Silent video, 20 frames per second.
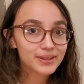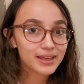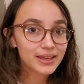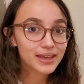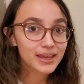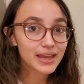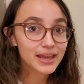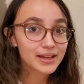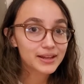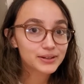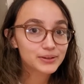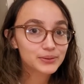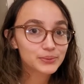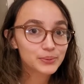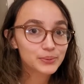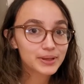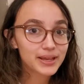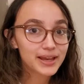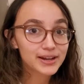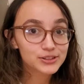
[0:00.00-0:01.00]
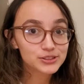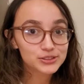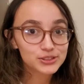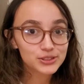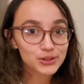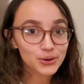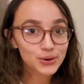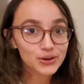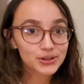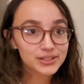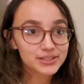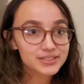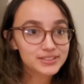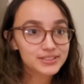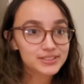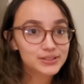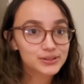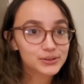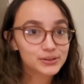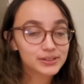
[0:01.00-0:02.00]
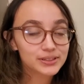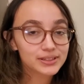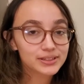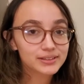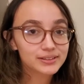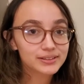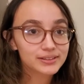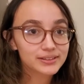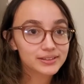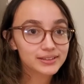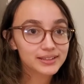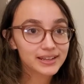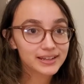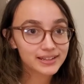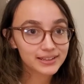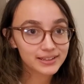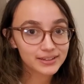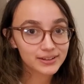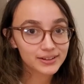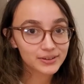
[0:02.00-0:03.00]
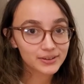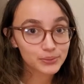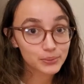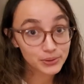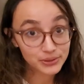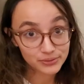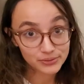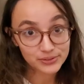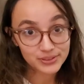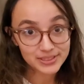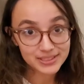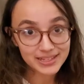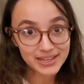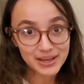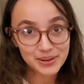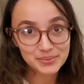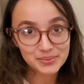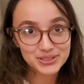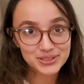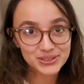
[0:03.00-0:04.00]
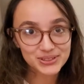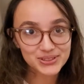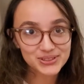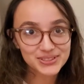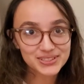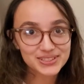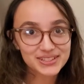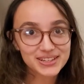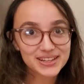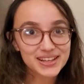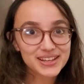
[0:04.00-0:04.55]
And we actually are considering getting one of these hamsters.